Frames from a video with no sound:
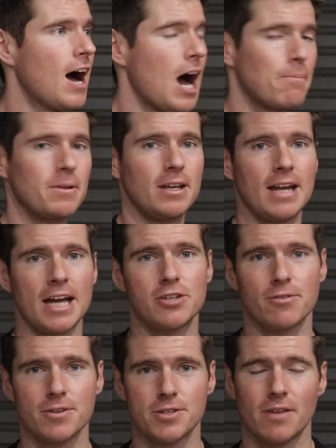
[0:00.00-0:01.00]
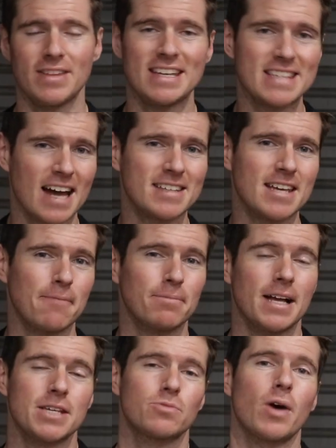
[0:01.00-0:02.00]
up in the nature reserve, the exact same
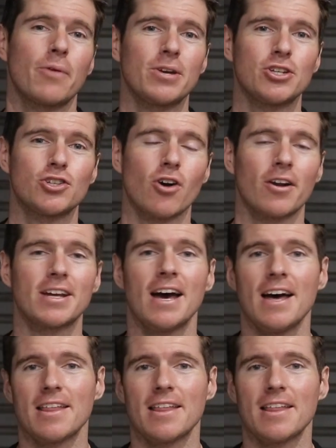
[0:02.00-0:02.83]
place where we shot